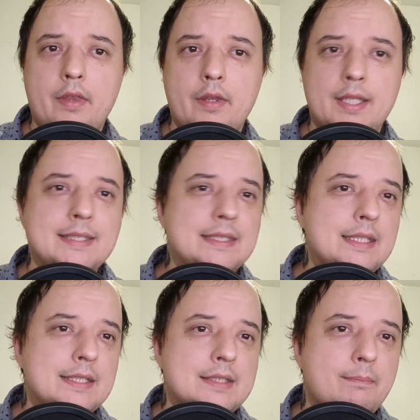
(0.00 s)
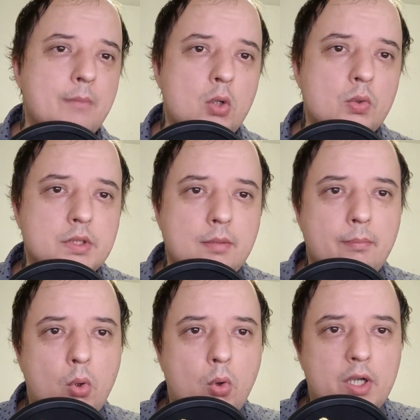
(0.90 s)
This is the most
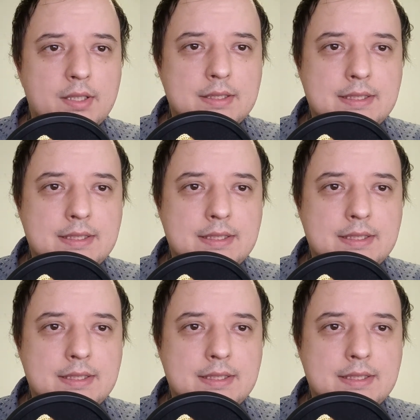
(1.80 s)
important